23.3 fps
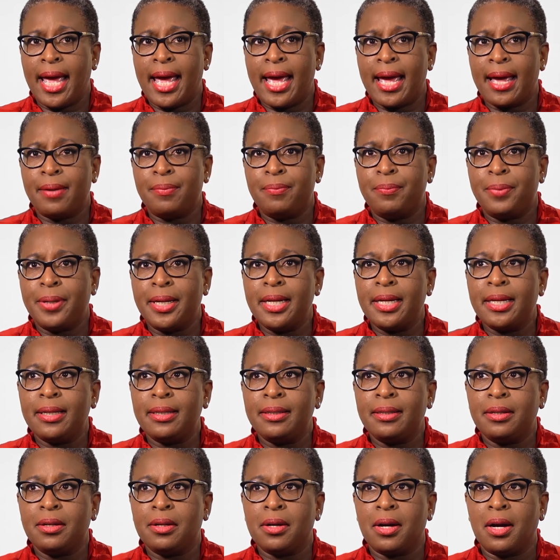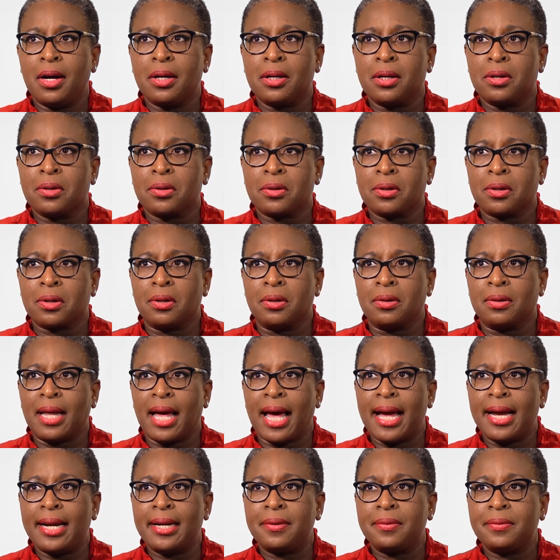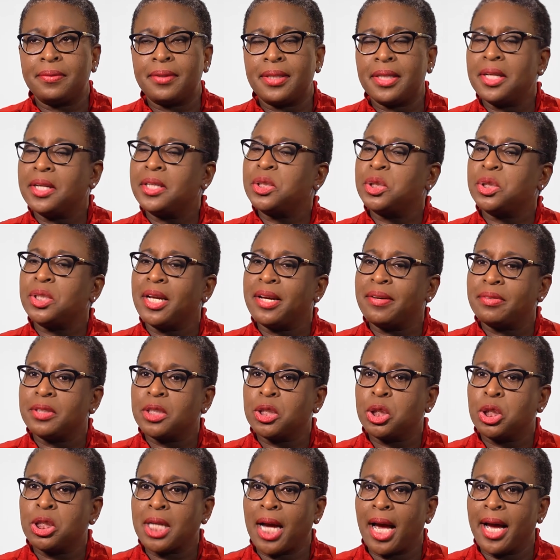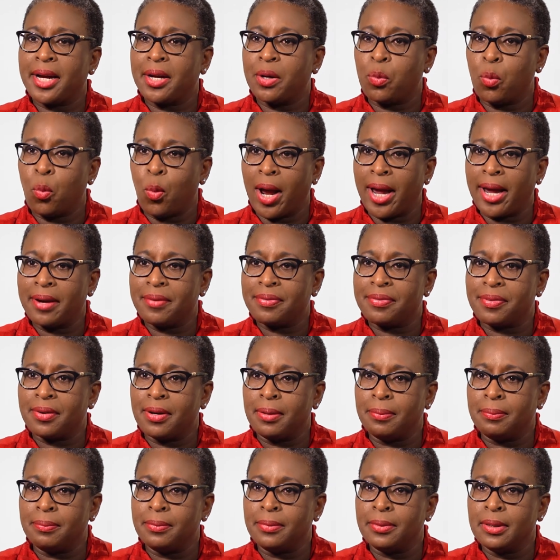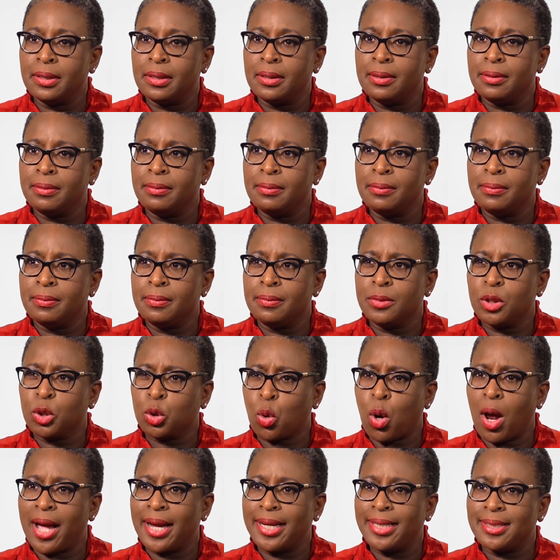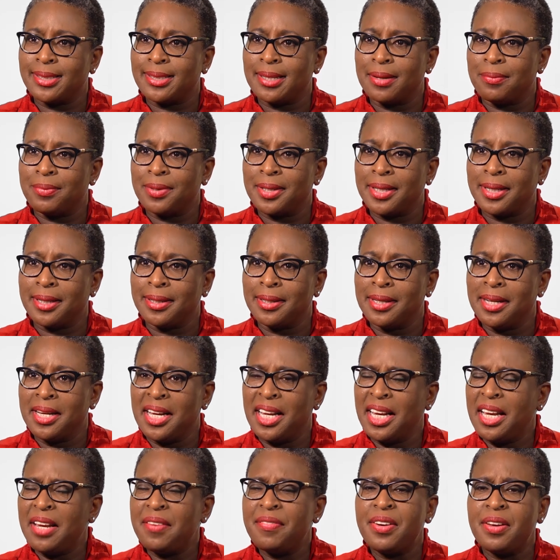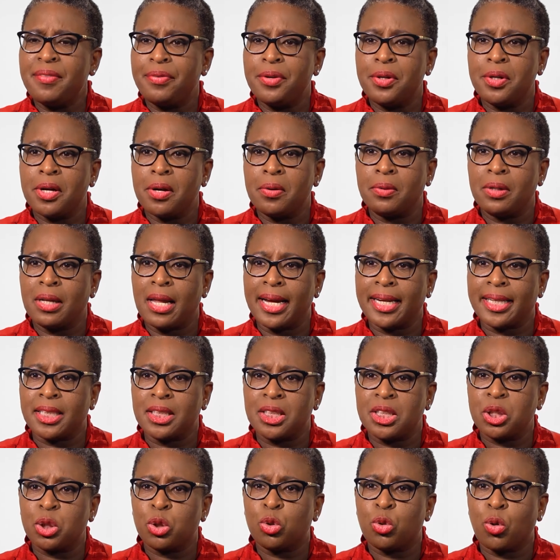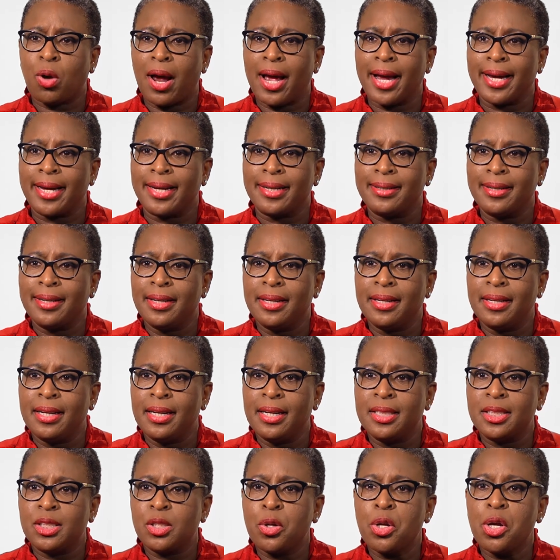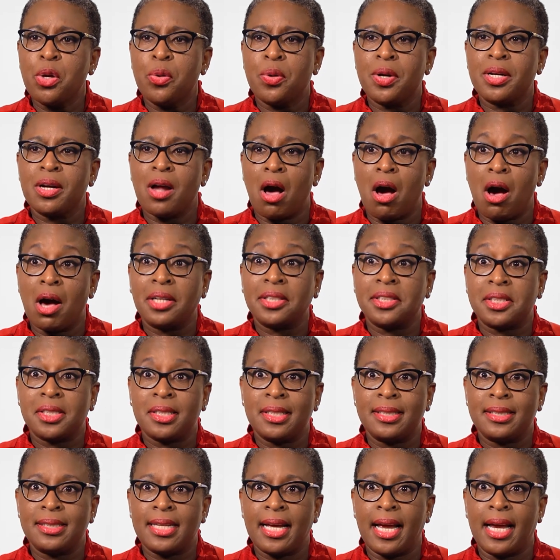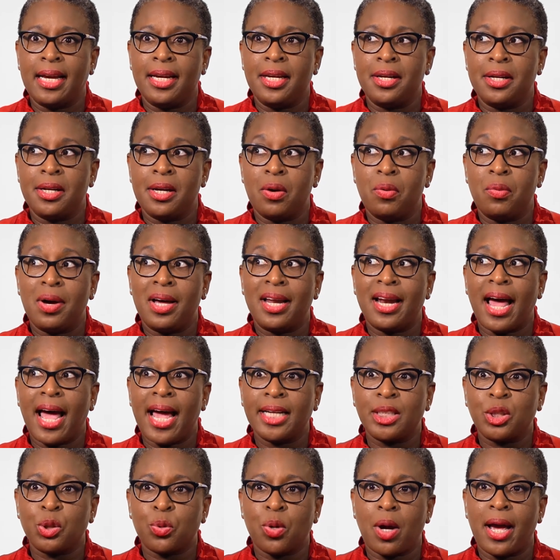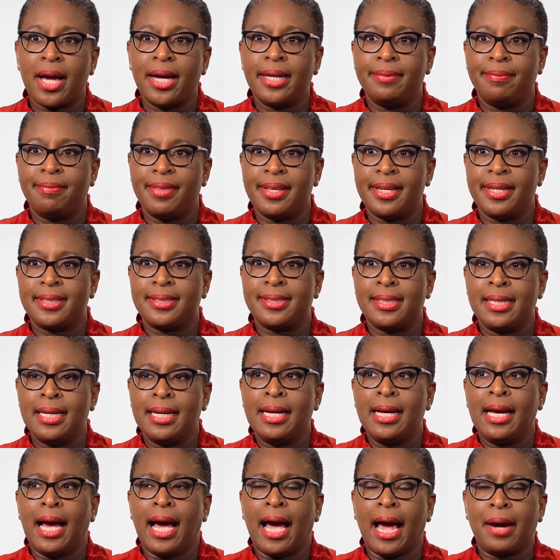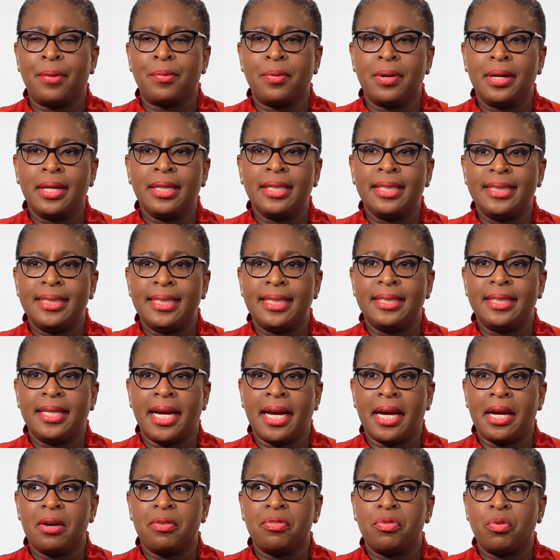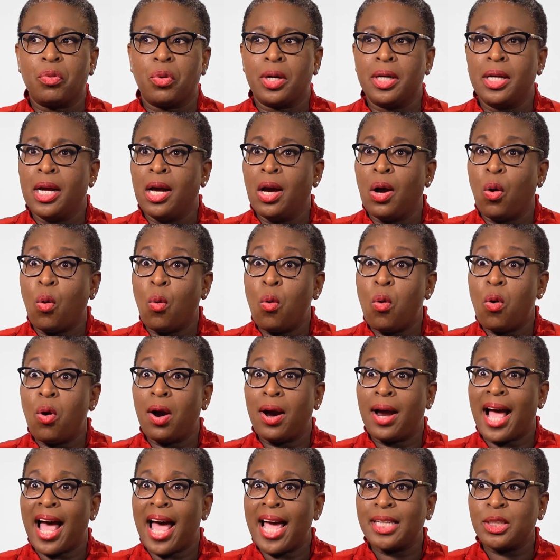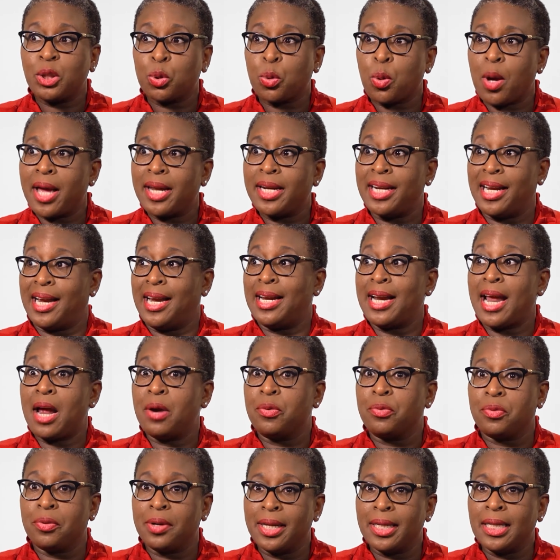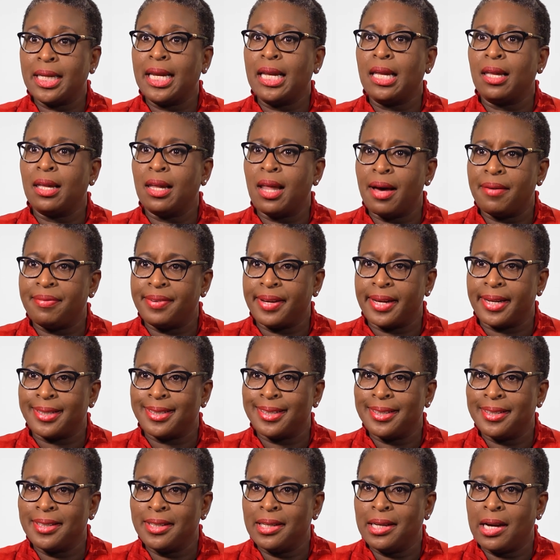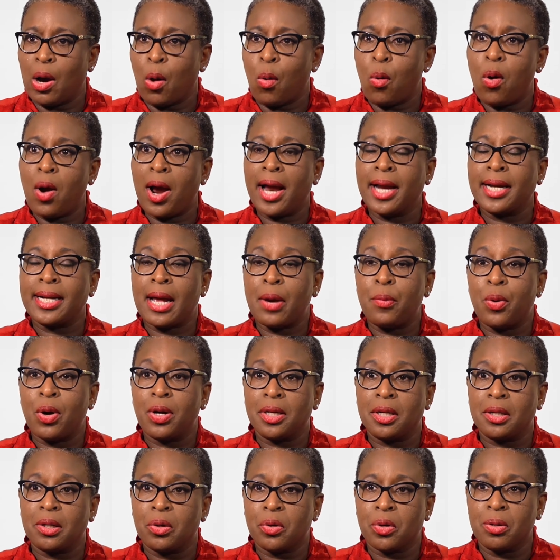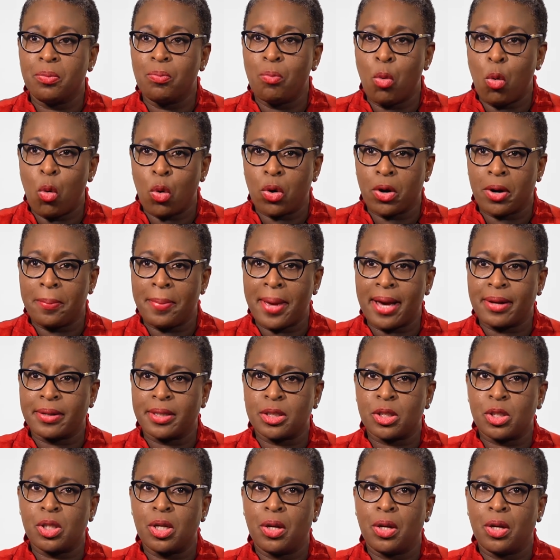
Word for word: And being a girl, I don't think you should ever shy away from trying something. Even if you don't like it, just try it. So you can honestly say, you know what, I tried this, I really didn't care for it, or I tried it and I really love it, or and I want to learn more about it.